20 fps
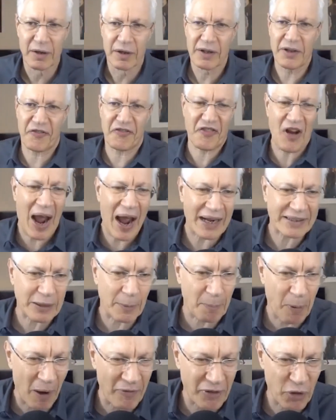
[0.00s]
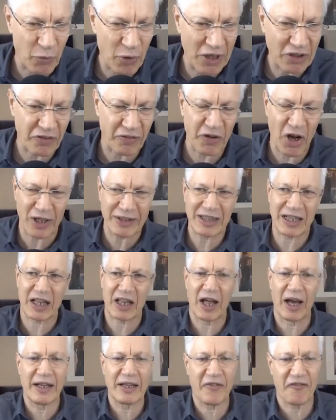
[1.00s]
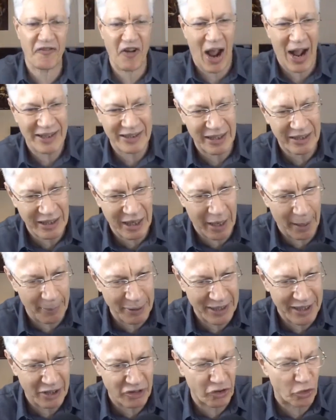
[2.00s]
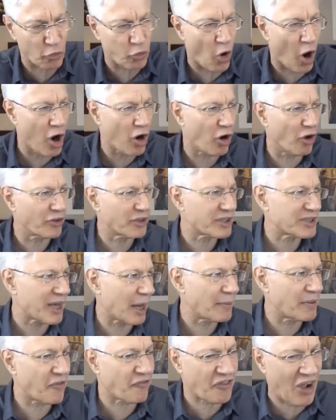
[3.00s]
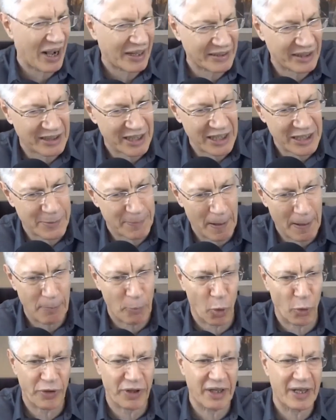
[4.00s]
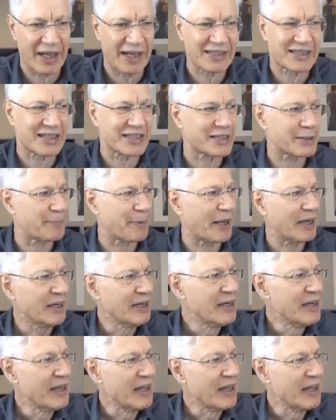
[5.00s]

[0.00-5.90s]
the fact that poverty rates have not declined, the fact that the government gets it wrong all the time, the fact that they spend more than they anticipate,